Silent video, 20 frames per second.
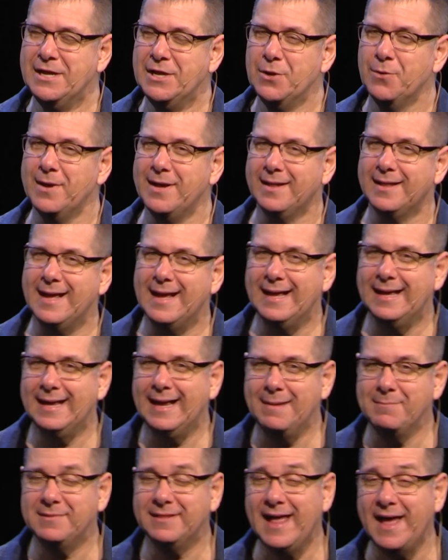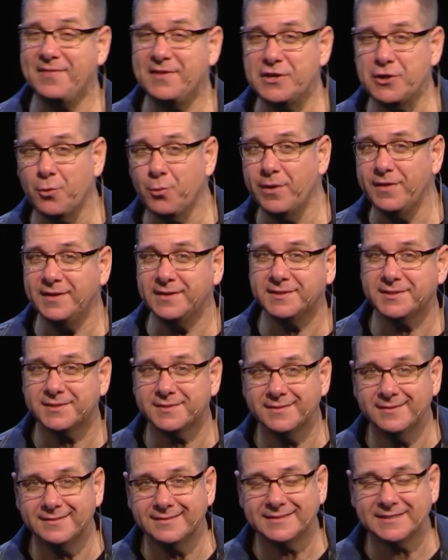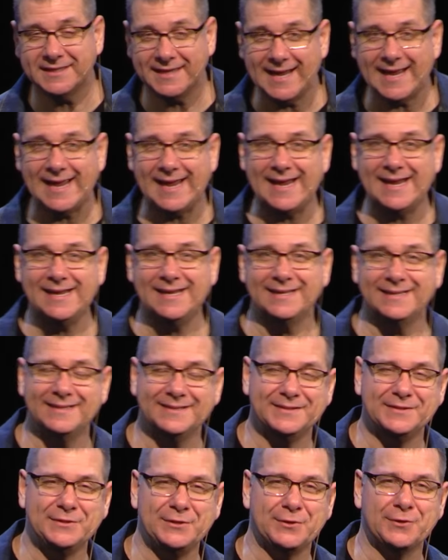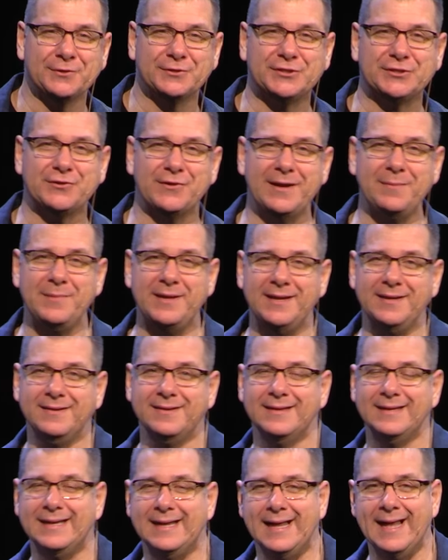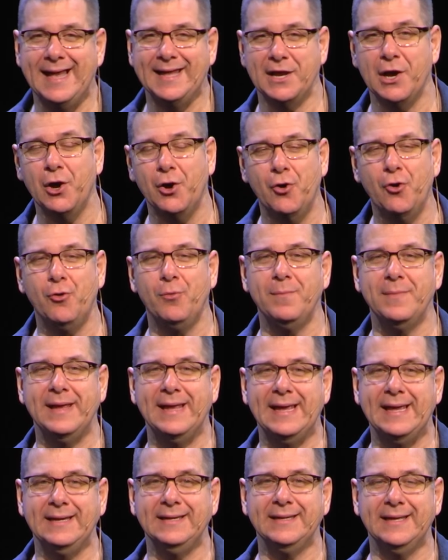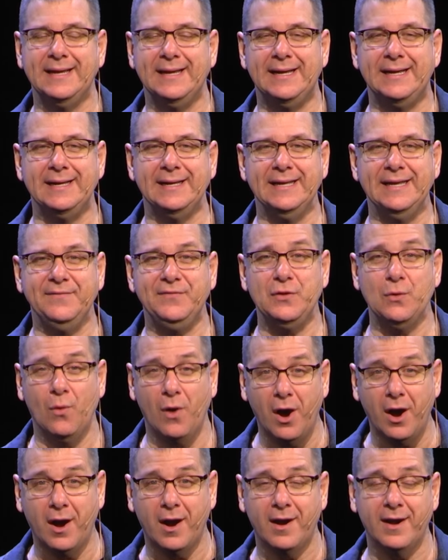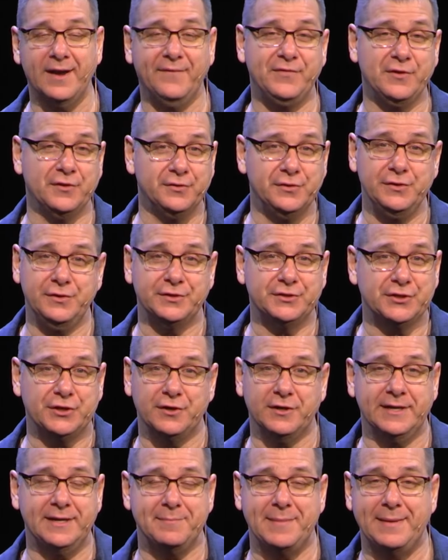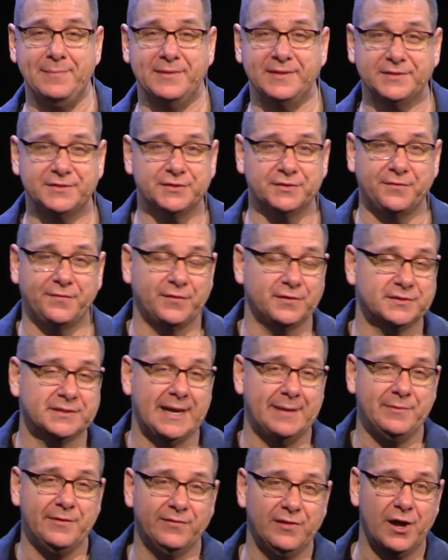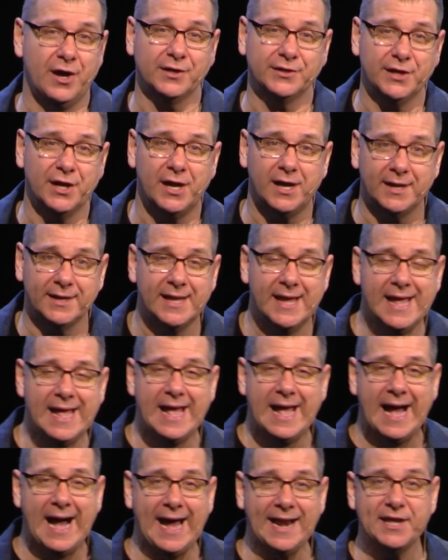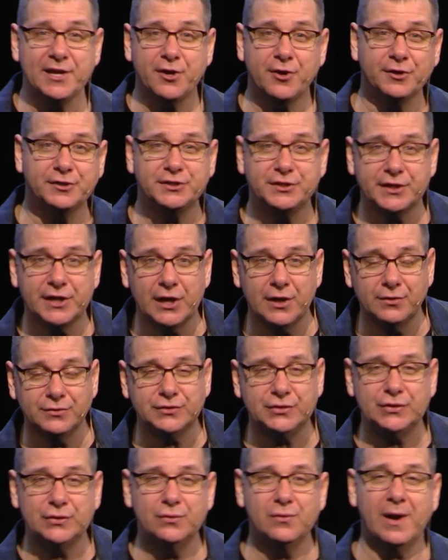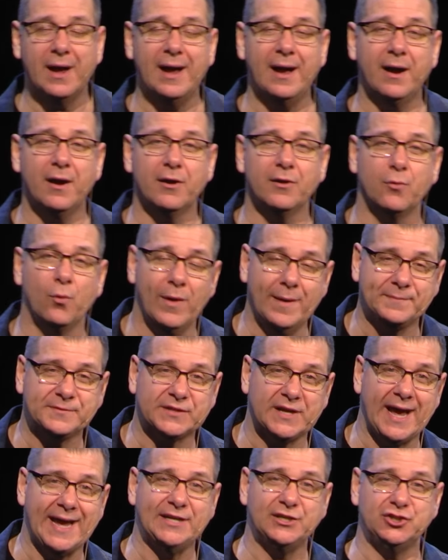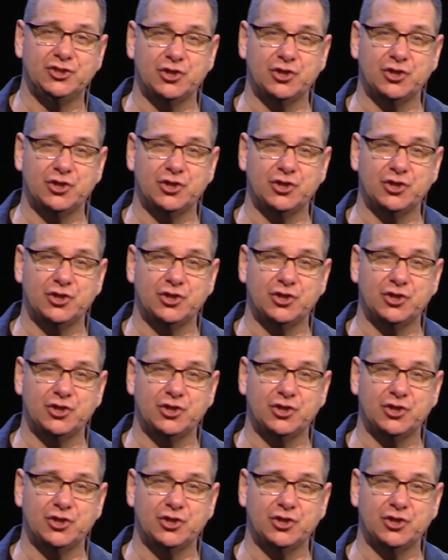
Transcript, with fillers: Well, I'm glad that you're with us today. You're streaming at home, and if you're new to Journey, maybe this is the first time you've logged on, I'd encourage you to go to our website,